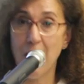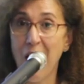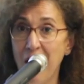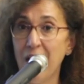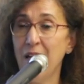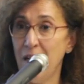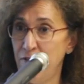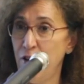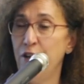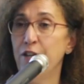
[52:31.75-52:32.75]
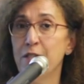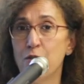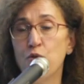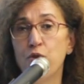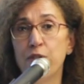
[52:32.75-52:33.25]
I have heard
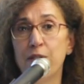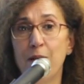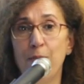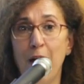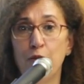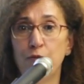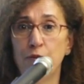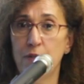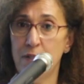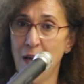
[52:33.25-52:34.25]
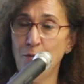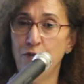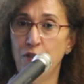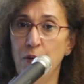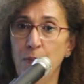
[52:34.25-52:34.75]
stories about some
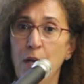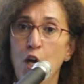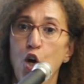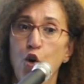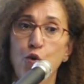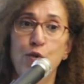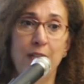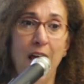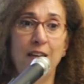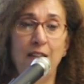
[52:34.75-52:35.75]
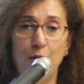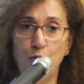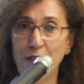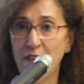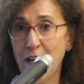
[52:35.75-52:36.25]
of them who say that
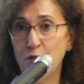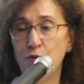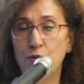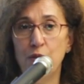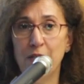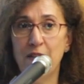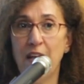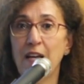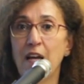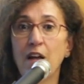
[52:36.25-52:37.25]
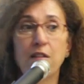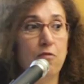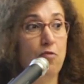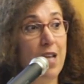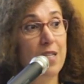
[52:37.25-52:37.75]
what they do is they cannot
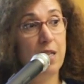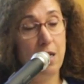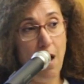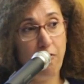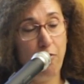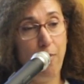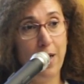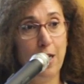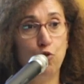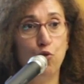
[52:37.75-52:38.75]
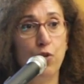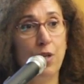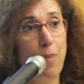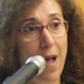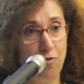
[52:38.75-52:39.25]
raise enough money to
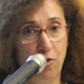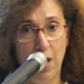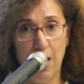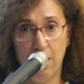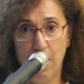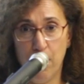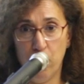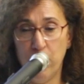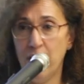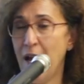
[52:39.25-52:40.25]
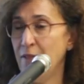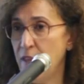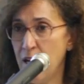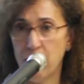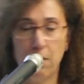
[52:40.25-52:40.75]
repatriate the body and
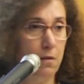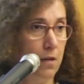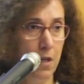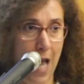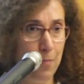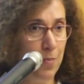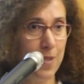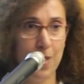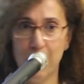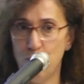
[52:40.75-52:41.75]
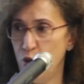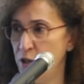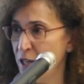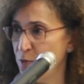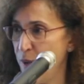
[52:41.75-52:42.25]
their uh, embassies would
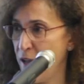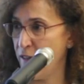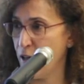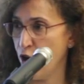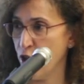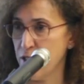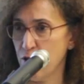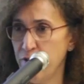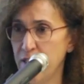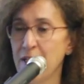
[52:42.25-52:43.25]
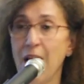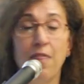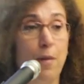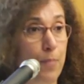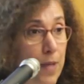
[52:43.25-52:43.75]
not pay the cost of it and
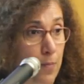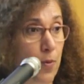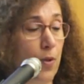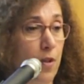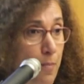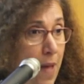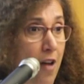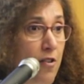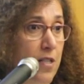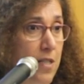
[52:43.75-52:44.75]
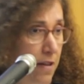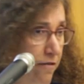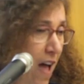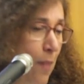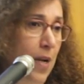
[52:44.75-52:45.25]
the people the parents the
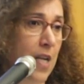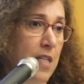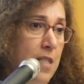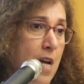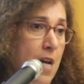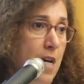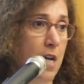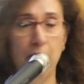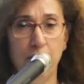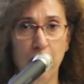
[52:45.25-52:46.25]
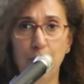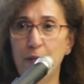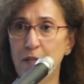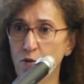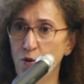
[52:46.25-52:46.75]
families in the
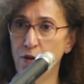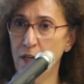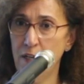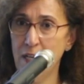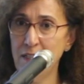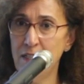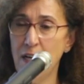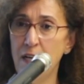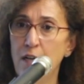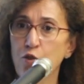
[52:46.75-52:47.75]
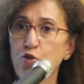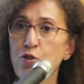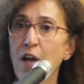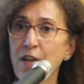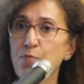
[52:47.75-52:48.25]
philippines or in india could
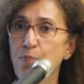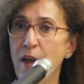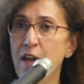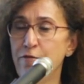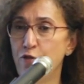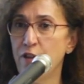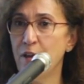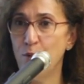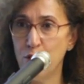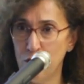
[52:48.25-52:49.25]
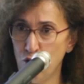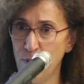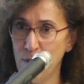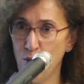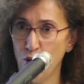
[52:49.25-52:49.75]
not pay for the body to
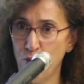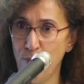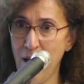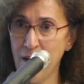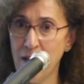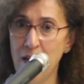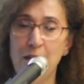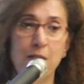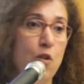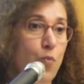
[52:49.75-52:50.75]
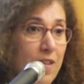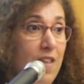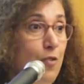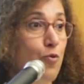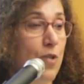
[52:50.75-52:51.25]
be brought back so what
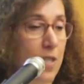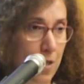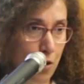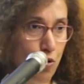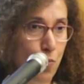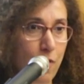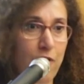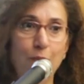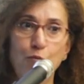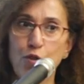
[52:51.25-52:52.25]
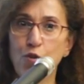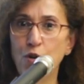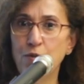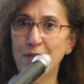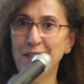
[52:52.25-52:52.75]
they do is a group of them would go
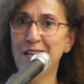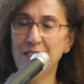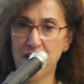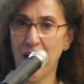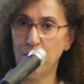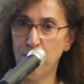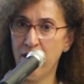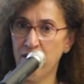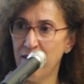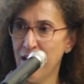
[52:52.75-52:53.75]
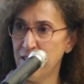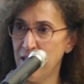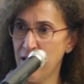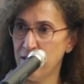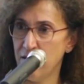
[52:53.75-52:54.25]
to the desert and bury their
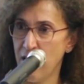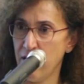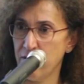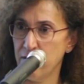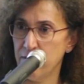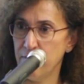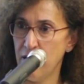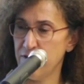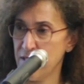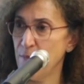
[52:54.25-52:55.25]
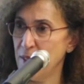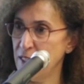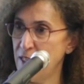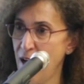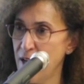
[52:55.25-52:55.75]
dead there if somebody
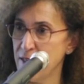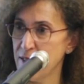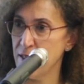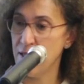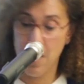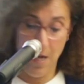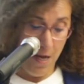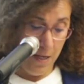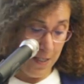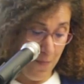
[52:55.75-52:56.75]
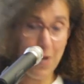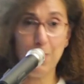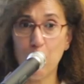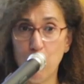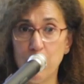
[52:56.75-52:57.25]
dies simply
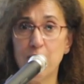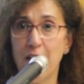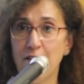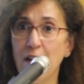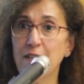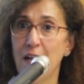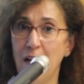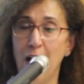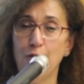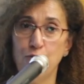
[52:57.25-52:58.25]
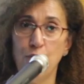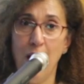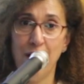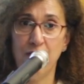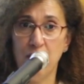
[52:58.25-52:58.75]
because they're not allowed to
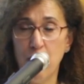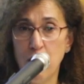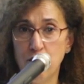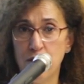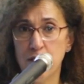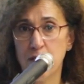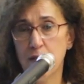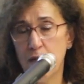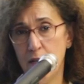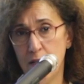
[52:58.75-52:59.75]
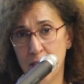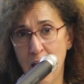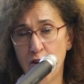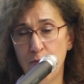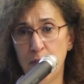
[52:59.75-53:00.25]
have the religious uh,
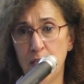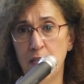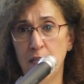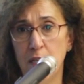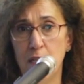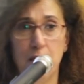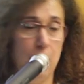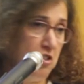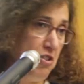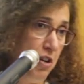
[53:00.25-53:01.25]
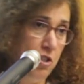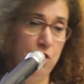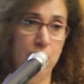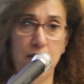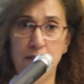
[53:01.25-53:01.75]
ceremony the
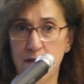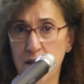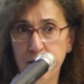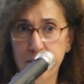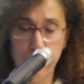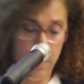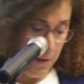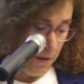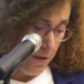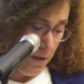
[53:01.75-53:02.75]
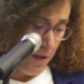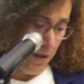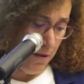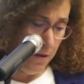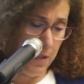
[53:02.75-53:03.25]
churches the
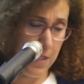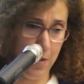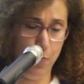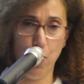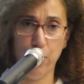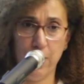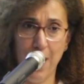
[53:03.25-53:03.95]
uh, the support.